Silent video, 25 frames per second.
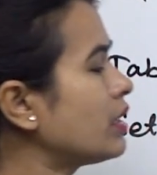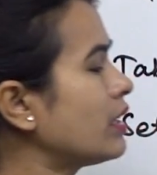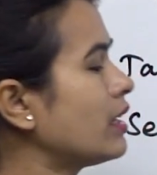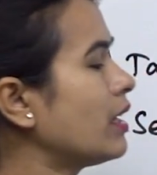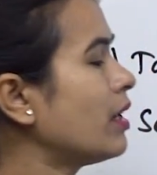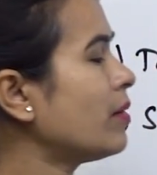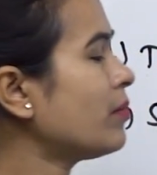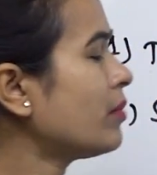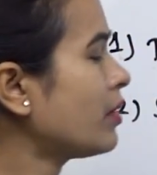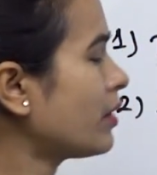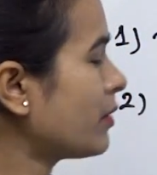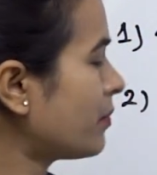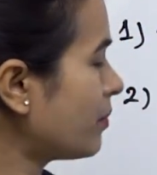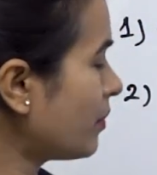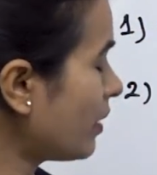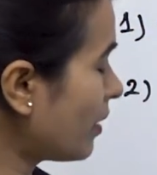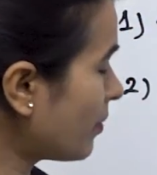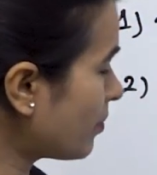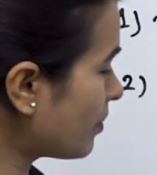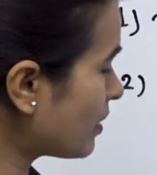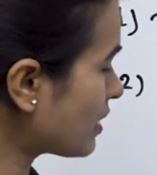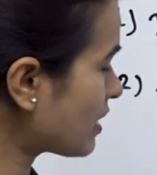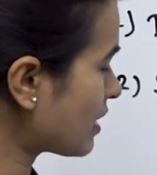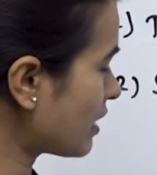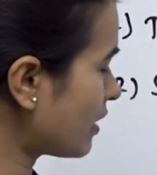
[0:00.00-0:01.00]
the number of
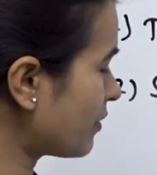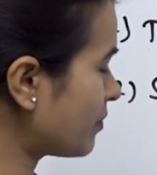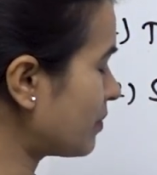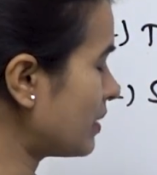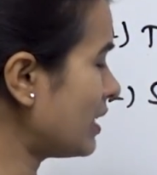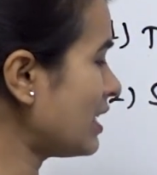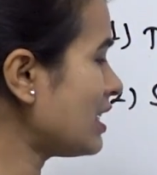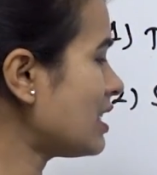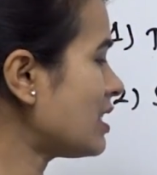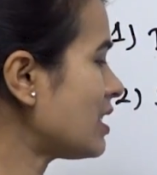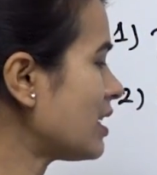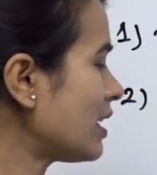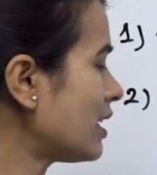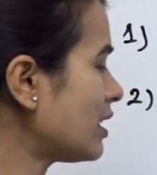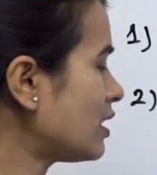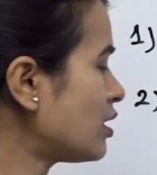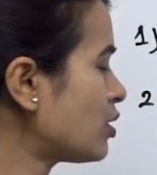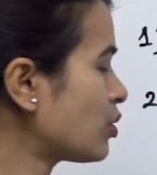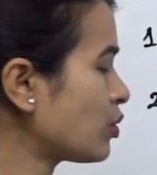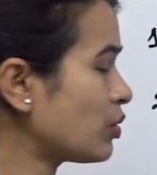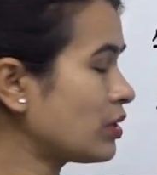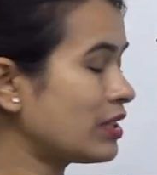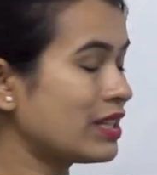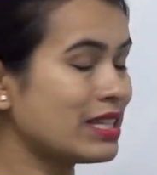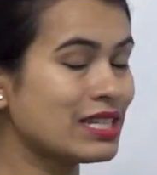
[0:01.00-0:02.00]
members of this set,
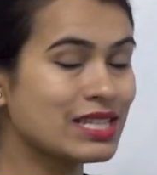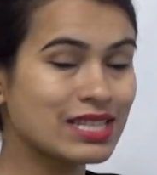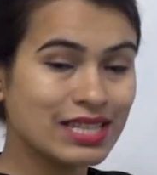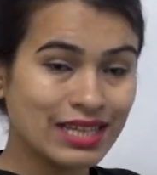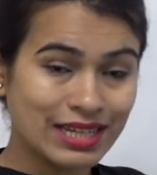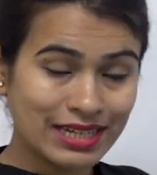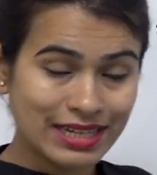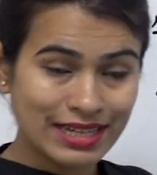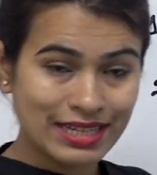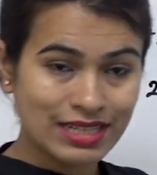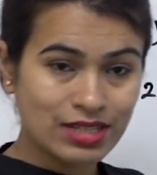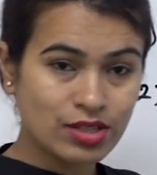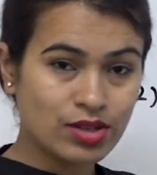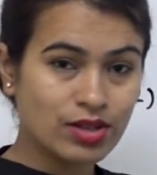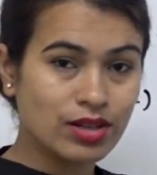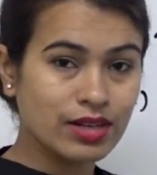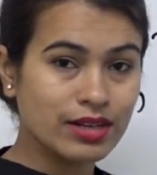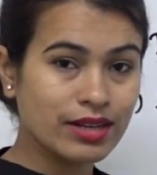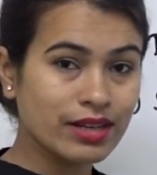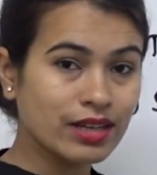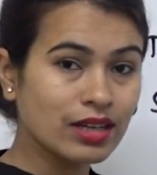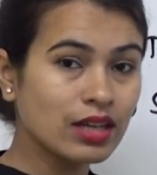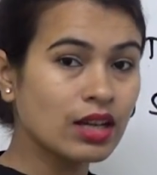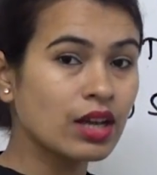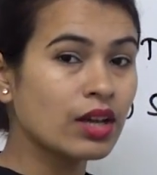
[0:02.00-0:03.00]
so this set is called
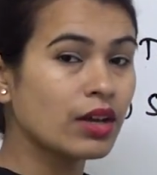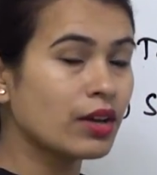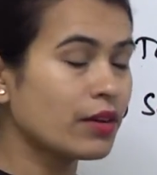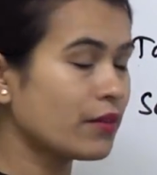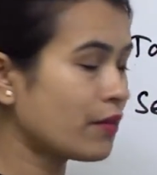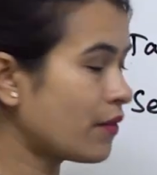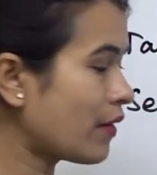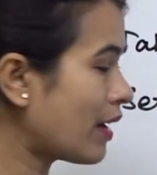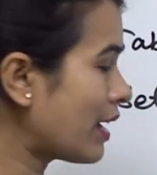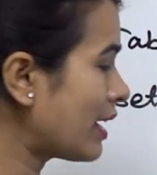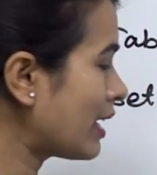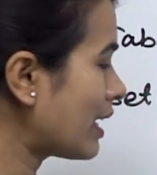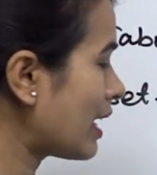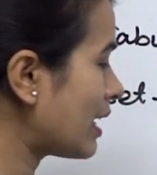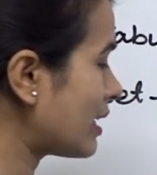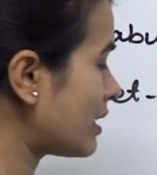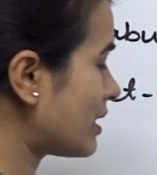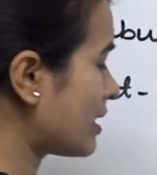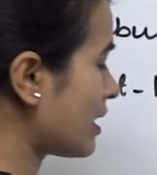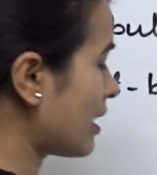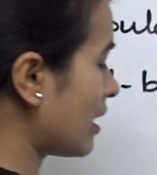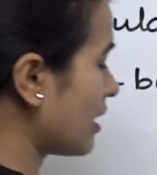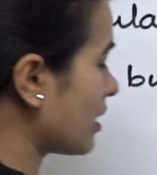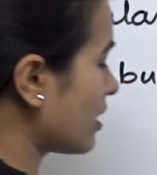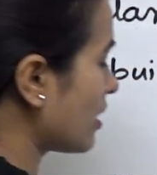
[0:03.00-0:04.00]
a finite
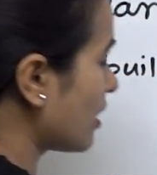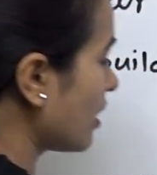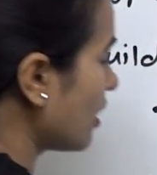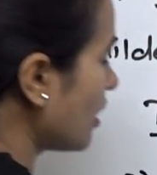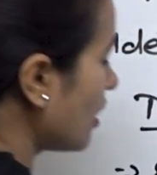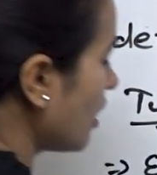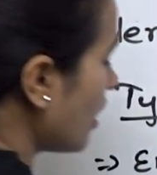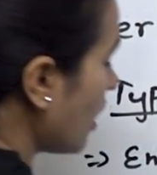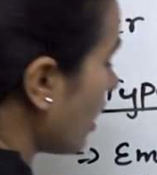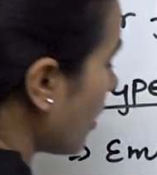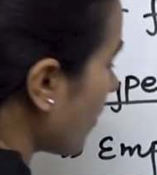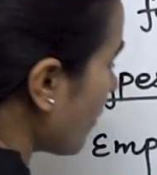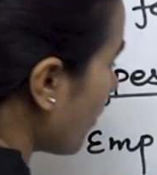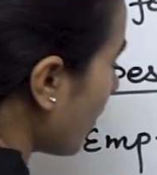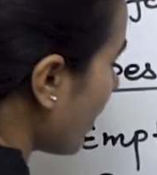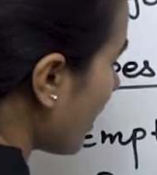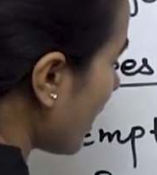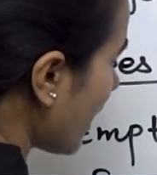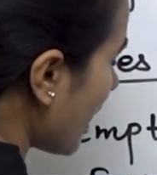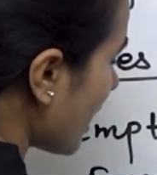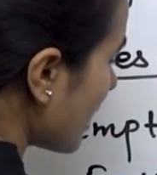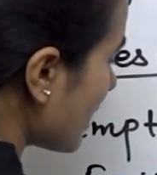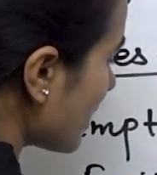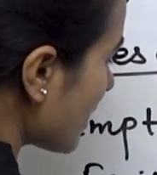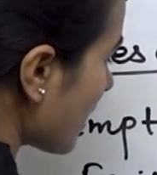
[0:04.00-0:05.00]
set.
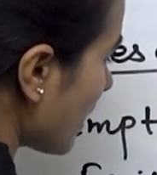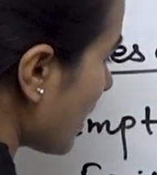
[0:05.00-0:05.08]
Whereas